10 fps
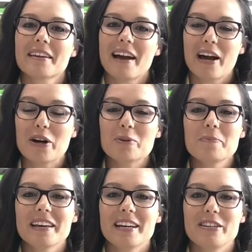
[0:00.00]
I
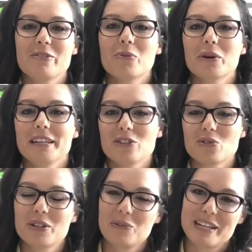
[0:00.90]
hope that you will
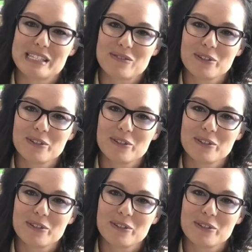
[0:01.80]
enjoy the rest